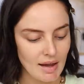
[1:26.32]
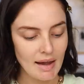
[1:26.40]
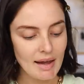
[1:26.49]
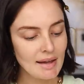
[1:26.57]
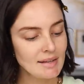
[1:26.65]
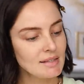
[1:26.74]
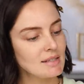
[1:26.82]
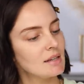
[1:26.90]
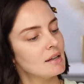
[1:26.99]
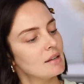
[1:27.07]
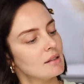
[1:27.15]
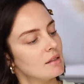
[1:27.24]
and
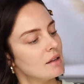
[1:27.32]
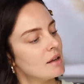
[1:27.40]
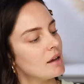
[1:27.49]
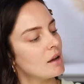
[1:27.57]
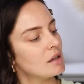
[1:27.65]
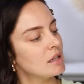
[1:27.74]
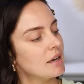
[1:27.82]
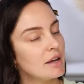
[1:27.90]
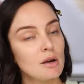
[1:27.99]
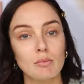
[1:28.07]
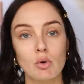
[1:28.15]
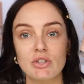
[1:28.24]
the
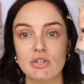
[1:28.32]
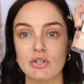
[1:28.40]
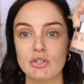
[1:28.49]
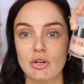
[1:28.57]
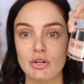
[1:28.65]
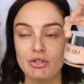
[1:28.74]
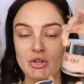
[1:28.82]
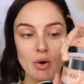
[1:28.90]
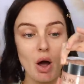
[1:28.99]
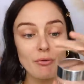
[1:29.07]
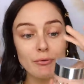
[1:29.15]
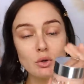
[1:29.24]
Clinique Moisture Surge,
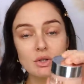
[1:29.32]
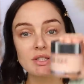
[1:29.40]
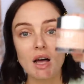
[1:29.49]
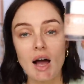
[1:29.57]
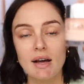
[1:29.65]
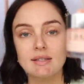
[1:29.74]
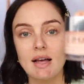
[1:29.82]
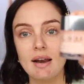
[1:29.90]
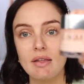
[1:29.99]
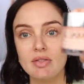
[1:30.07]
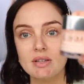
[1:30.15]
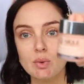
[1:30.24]
a full size,
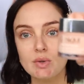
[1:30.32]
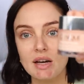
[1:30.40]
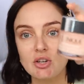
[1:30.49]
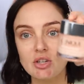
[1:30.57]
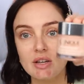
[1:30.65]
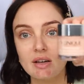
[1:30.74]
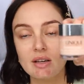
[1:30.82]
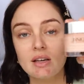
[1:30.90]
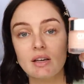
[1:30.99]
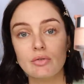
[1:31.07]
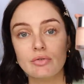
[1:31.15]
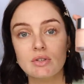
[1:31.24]
and this was actually a
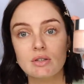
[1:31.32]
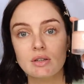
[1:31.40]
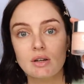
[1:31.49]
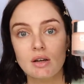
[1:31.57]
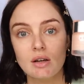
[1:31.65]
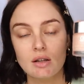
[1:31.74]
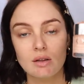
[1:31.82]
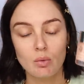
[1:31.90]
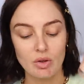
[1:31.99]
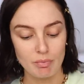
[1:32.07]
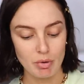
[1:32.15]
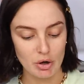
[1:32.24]
gift
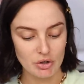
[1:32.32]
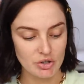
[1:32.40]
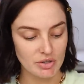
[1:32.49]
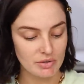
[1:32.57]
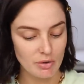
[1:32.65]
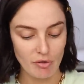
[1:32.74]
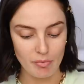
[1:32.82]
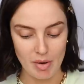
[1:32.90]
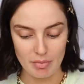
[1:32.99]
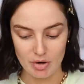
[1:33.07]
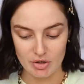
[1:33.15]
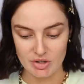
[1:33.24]
with purchase of my
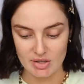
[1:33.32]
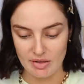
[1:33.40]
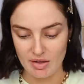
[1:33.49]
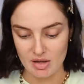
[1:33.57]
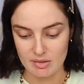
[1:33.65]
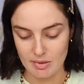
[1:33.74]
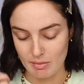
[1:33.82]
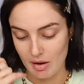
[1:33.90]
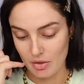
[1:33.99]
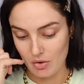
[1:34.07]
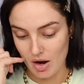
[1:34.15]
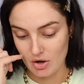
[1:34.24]
purchase. I think I spent
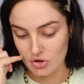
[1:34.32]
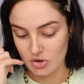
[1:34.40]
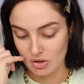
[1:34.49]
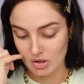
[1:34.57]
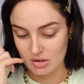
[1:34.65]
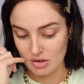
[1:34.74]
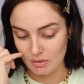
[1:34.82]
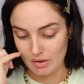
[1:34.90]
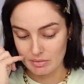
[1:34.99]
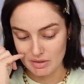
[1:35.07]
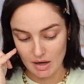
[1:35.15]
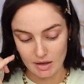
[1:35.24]
about $300 on the
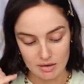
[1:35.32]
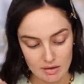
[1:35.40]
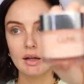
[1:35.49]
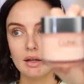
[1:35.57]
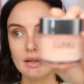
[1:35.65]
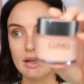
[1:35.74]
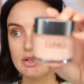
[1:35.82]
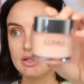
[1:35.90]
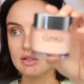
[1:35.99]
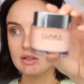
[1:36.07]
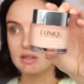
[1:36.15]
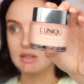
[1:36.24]
website, and they
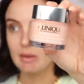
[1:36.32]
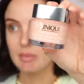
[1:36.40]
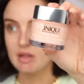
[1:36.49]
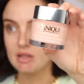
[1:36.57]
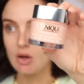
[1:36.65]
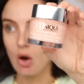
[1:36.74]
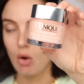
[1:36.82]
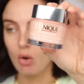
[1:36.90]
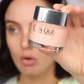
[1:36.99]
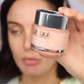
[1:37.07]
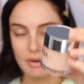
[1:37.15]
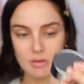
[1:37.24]
just sent me this
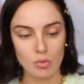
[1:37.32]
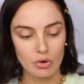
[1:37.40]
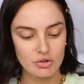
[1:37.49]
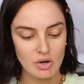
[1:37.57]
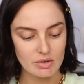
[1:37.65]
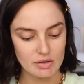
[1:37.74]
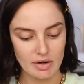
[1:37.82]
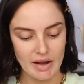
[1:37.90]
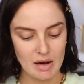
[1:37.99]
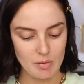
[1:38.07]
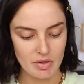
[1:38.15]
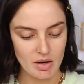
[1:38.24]
whole big moisturizer, and it
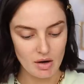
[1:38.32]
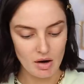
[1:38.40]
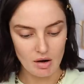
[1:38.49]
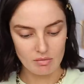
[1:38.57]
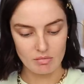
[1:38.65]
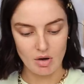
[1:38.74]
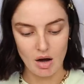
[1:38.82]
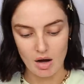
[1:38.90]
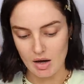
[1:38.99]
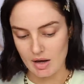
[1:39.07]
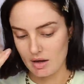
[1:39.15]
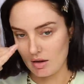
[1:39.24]
came with an
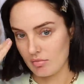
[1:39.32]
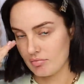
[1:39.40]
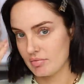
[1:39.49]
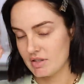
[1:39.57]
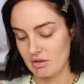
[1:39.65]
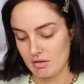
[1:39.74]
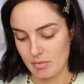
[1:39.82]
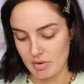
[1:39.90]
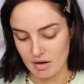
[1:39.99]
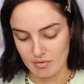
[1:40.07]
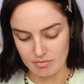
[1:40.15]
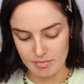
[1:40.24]
eye serum
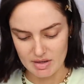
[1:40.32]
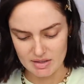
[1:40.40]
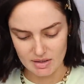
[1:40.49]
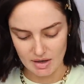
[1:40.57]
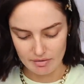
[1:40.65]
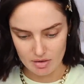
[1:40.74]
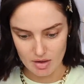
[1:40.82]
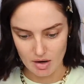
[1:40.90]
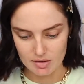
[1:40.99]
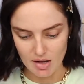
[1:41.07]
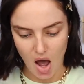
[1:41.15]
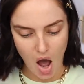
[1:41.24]
and mist and everything. I
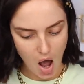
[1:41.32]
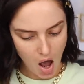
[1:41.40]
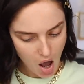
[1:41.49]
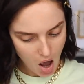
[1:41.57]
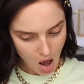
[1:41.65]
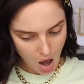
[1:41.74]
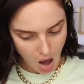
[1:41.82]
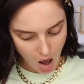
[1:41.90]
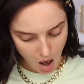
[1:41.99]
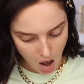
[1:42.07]
was like, ah,